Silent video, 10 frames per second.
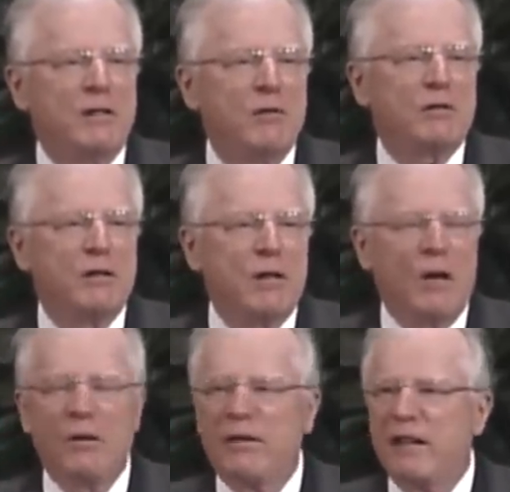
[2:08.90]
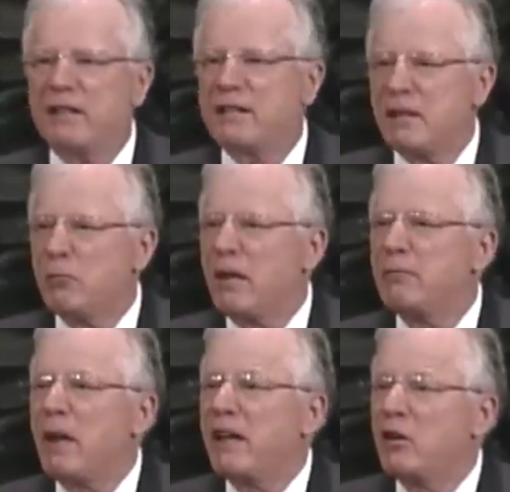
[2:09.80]
you to know that one
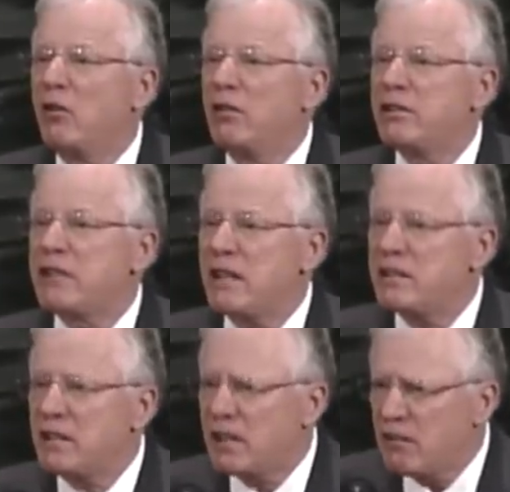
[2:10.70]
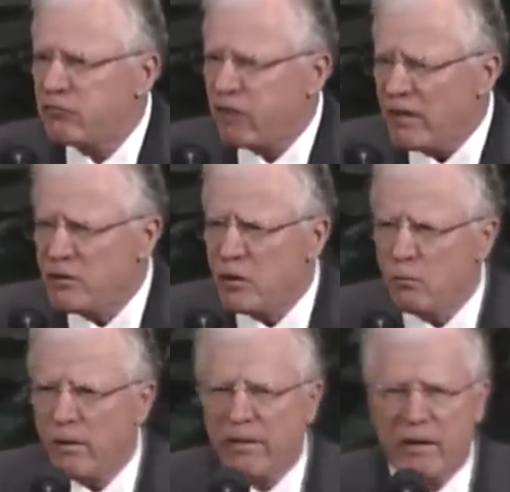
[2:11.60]
of my goals is to confront you
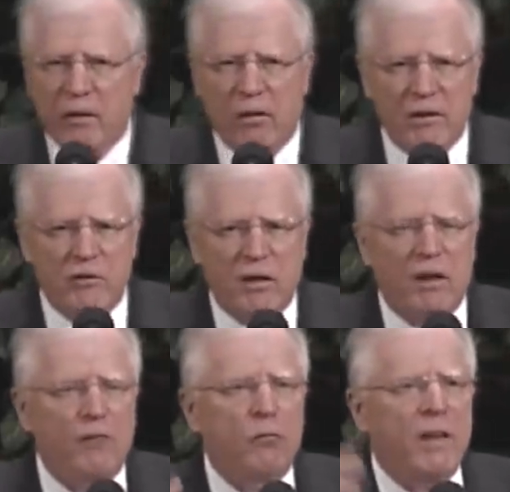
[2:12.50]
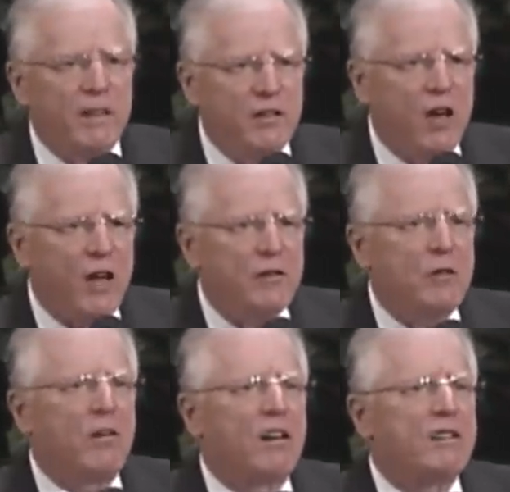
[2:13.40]
with the question of whether or not
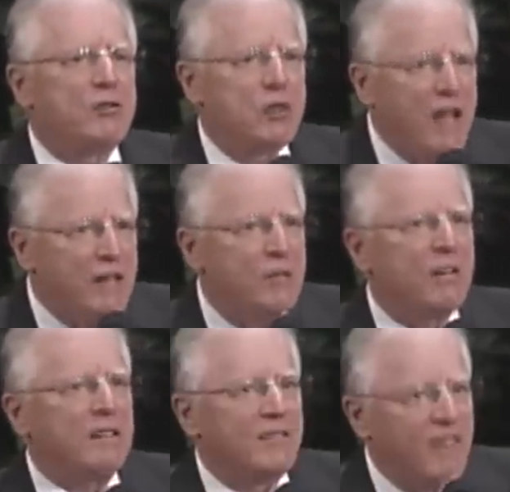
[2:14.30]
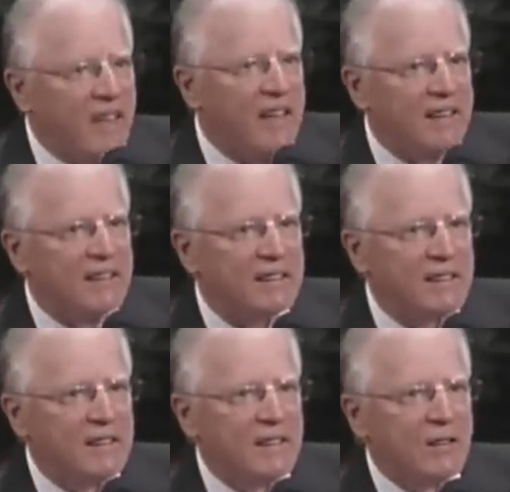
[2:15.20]
you are a genuine fake
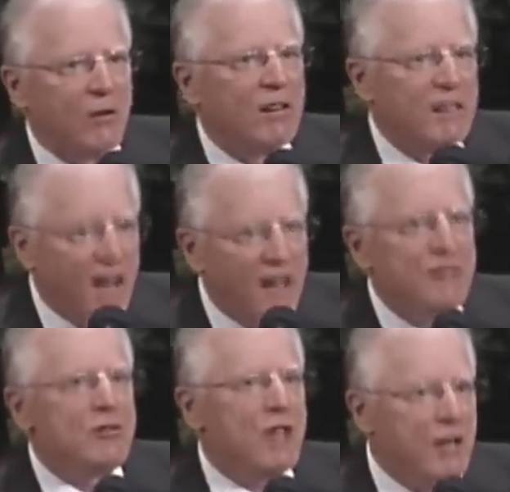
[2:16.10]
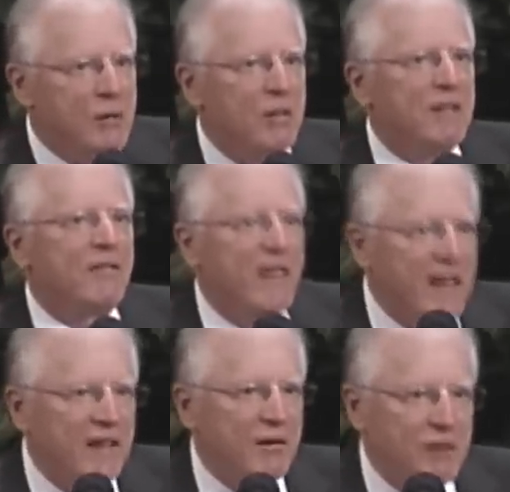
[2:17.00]
or an ungenuine
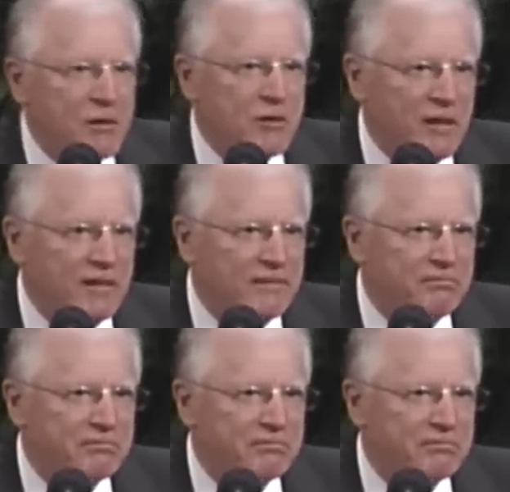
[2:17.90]
fake Christian.